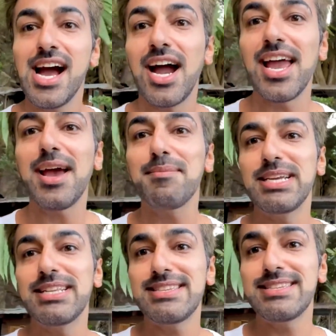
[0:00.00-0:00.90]
I am
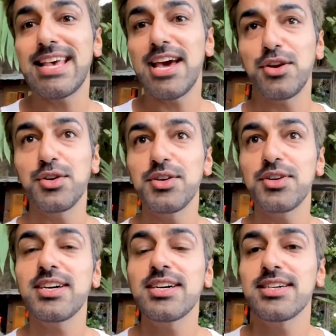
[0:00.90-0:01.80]
in
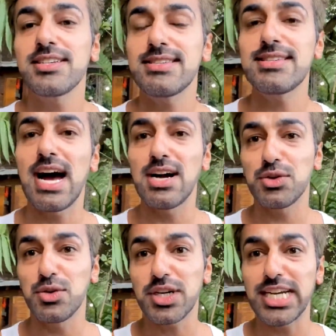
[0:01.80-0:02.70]
Cerro San
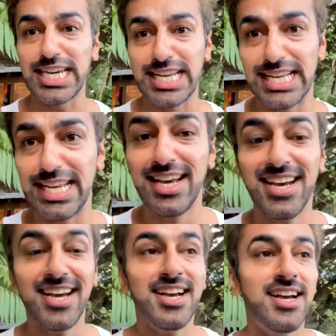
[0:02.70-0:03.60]
Cojil.
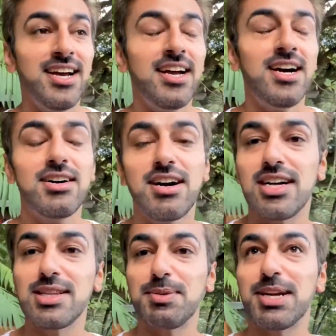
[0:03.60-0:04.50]
Oh
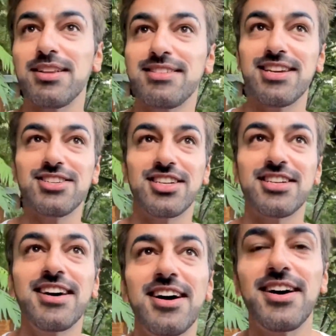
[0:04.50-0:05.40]
god, the pronunciation
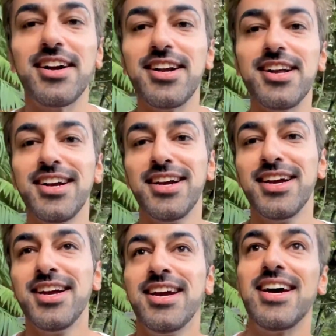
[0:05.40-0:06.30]
is hard.
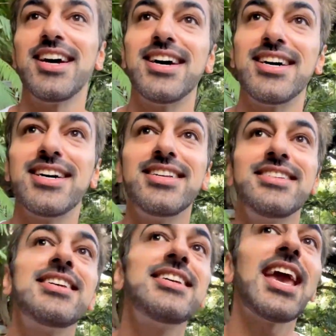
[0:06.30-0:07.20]

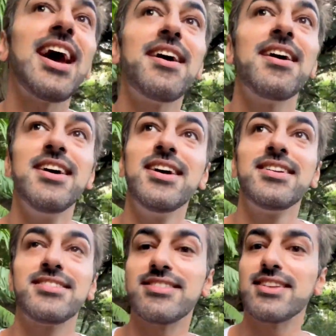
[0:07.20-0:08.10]
And yeah,
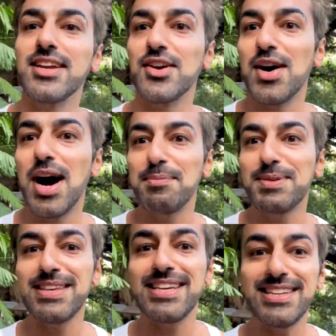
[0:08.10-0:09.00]
just gonna go up.
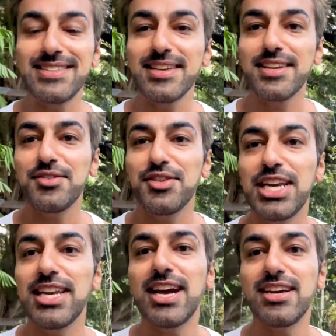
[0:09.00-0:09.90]
See, there's a
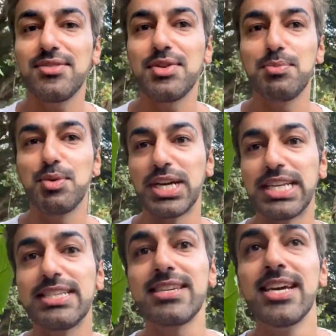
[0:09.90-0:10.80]
really nice
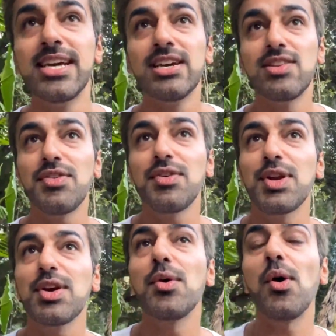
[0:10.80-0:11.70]
viewpoint. So if you
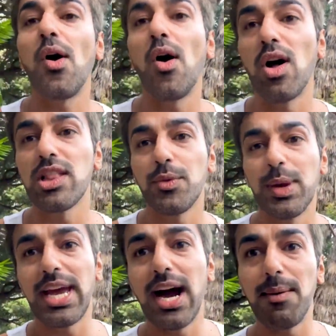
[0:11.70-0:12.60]
want to go all the
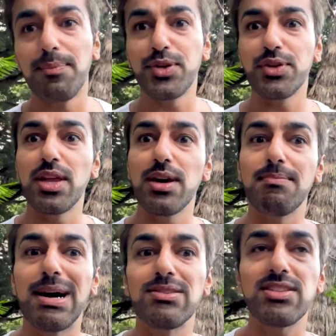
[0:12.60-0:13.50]
way up to the
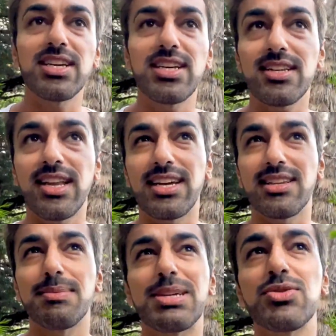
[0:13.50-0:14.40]
mountain, like
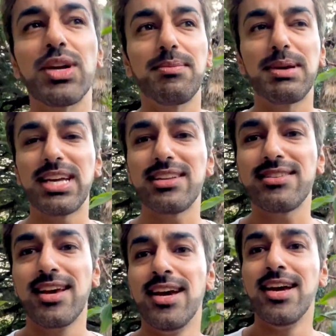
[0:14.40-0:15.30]
it's about 20
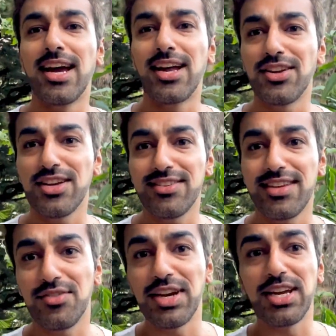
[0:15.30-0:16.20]
minutes, and you can
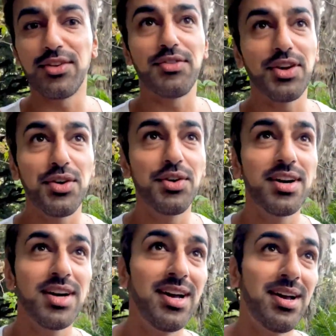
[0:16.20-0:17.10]
see a really good view.
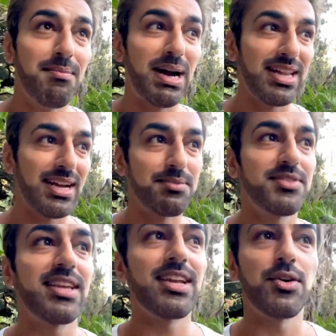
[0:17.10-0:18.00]
But I think I'm
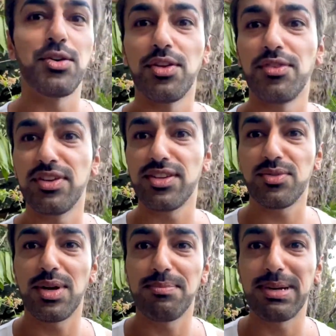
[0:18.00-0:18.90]
just gonna go to the
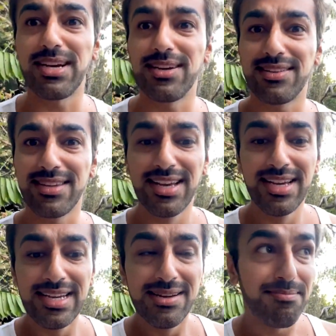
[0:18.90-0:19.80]
first one because
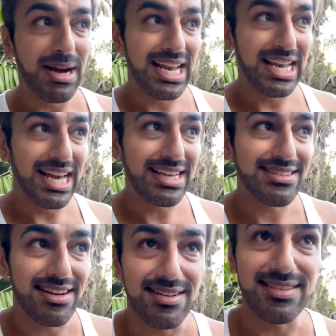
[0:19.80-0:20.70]
my
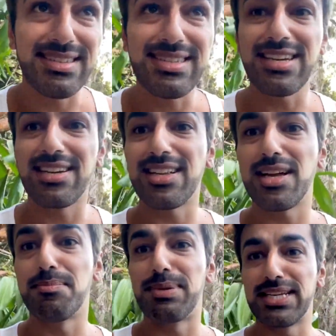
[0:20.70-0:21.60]
legs are still
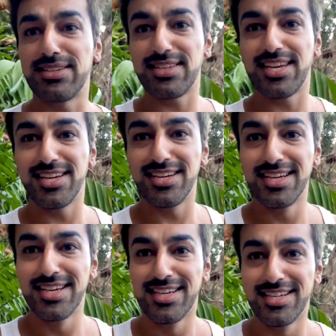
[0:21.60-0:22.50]
a bit
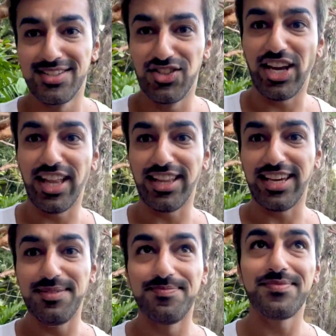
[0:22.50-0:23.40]

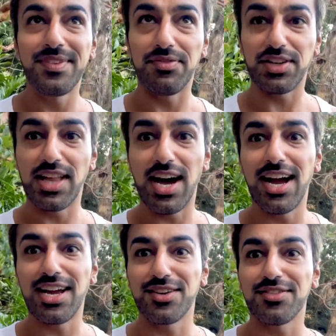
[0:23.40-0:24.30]
jelly after the
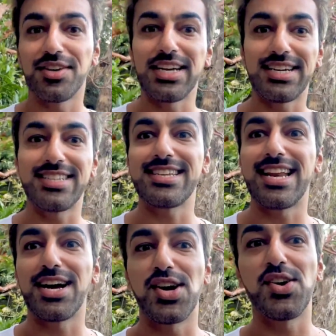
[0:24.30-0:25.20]
hike on
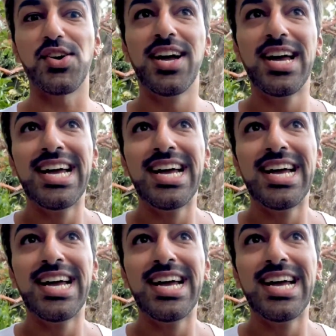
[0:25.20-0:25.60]
Equitenango.